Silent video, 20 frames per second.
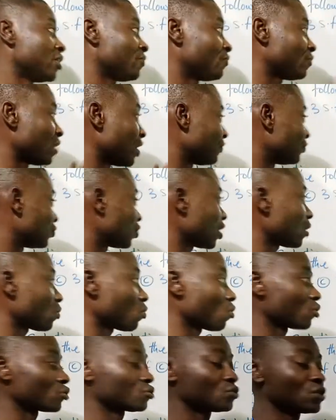If you enjoy
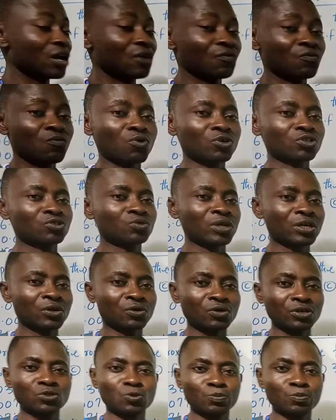what you have watched, we
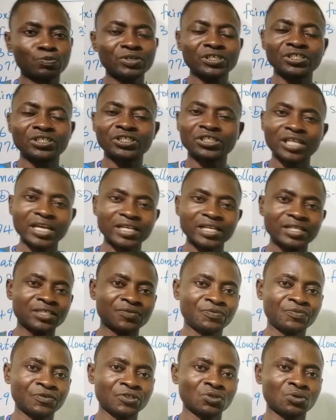encourage you to please share
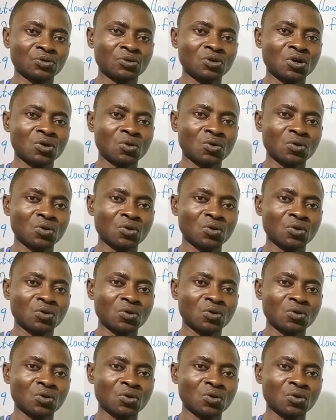this video,